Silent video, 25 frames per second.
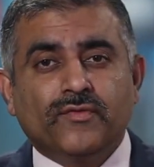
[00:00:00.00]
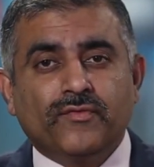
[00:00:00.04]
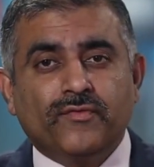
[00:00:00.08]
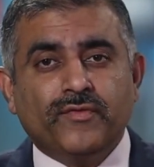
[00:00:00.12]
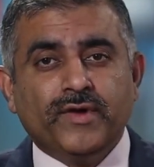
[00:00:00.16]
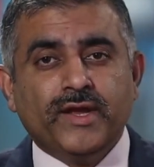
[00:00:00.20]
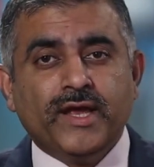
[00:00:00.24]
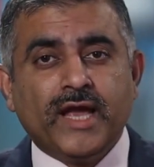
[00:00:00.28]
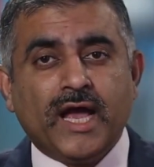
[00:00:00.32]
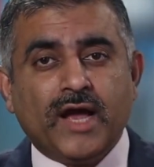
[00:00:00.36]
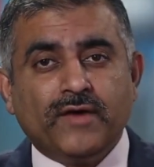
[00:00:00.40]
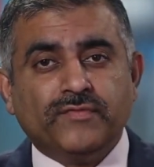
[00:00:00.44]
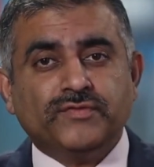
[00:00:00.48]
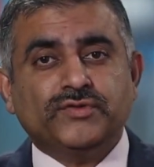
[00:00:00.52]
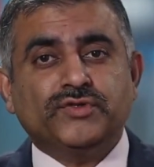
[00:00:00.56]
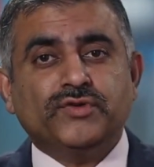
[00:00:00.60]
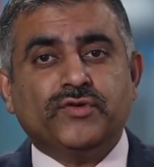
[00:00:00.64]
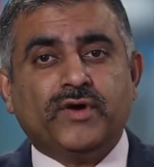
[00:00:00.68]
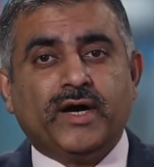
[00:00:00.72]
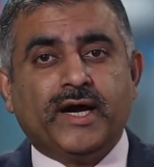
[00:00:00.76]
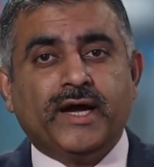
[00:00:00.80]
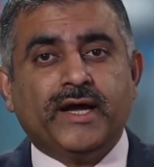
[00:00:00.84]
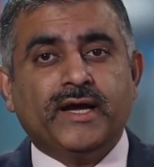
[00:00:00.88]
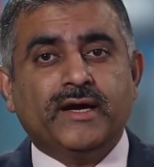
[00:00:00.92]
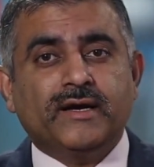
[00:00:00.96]
We have to
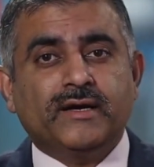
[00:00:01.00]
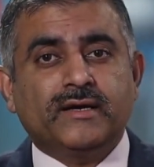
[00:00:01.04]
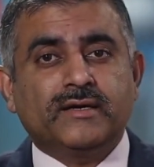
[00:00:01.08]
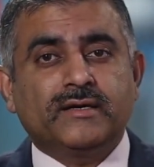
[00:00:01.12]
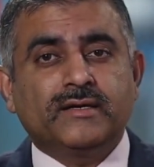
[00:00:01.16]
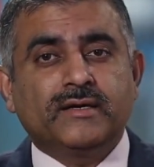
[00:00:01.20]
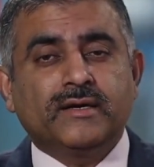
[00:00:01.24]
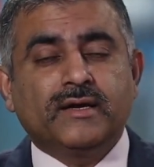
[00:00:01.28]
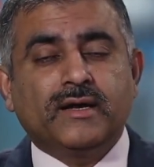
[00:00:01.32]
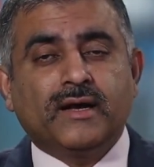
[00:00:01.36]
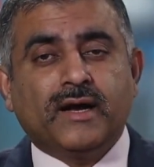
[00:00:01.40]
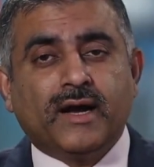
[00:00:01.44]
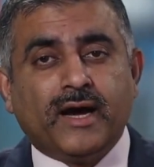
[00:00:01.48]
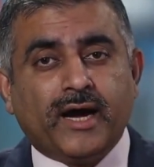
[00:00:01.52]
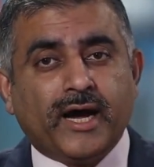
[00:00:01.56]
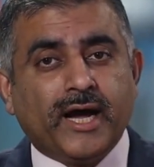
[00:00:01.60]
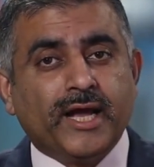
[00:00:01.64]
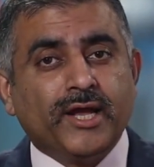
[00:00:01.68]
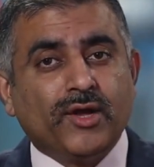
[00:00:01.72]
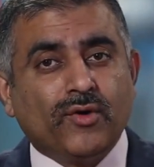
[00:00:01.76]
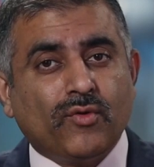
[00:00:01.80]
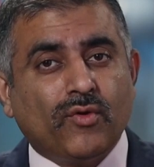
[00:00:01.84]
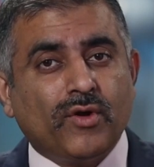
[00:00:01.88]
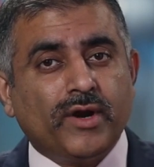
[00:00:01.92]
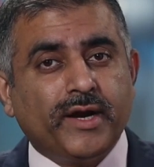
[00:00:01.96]
hire
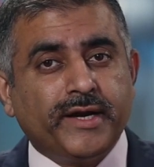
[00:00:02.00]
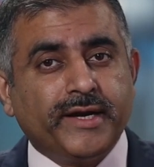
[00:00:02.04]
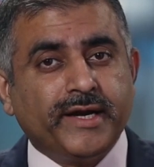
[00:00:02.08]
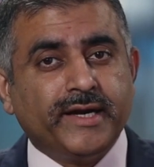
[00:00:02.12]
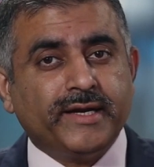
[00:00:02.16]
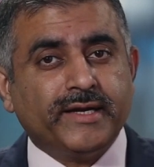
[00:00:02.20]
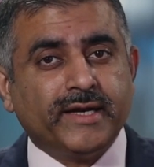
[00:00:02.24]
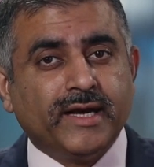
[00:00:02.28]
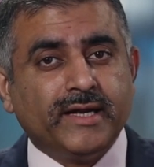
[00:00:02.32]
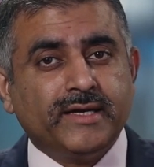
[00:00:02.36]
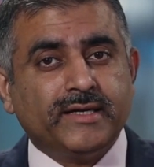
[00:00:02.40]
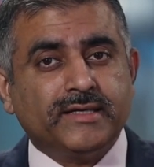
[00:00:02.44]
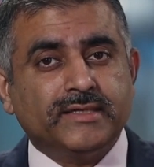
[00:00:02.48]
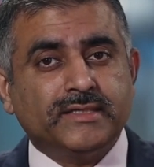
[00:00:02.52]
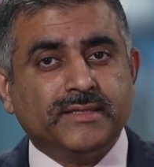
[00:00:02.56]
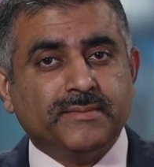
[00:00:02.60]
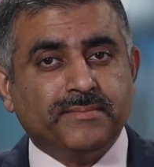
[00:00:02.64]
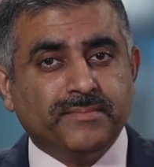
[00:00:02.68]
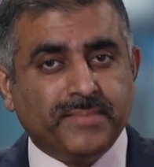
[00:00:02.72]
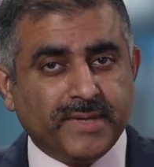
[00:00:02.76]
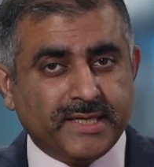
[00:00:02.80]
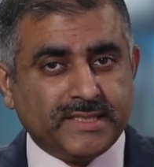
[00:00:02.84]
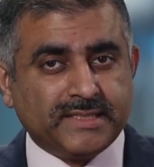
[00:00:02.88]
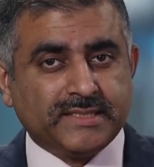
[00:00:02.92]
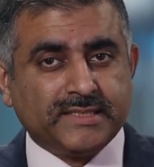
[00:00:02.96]
high quality talent, the
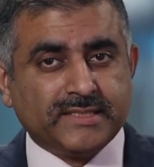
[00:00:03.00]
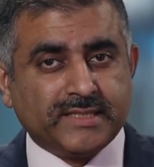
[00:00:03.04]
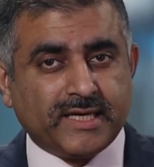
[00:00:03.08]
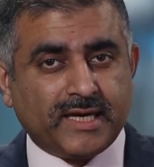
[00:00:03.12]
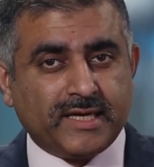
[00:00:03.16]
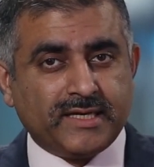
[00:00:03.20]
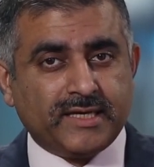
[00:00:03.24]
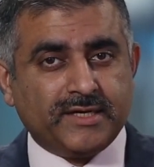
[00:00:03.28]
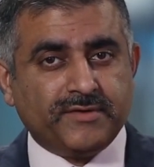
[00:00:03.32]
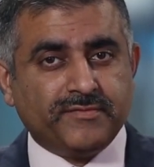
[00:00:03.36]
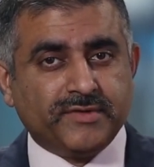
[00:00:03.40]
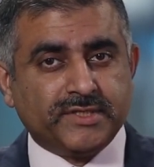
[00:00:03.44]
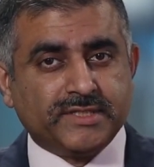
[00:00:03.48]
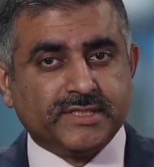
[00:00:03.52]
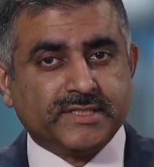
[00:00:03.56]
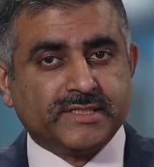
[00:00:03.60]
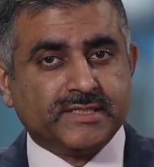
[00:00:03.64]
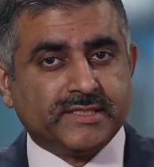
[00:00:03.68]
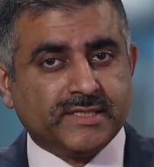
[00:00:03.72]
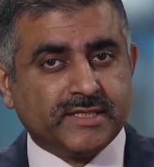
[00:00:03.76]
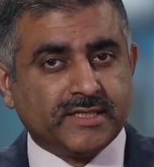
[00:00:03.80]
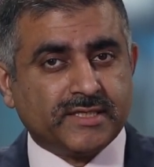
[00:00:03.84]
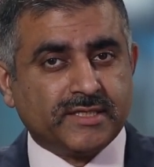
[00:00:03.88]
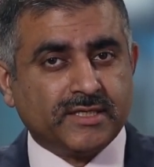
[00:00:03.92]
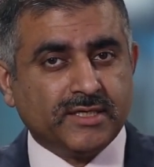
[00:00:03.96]
best talent which is
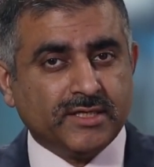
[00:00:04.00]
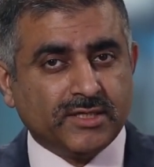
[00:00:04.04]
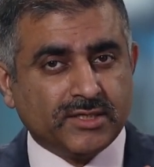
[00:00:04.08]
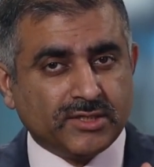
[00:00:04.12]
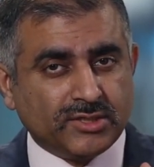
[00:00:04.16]
there,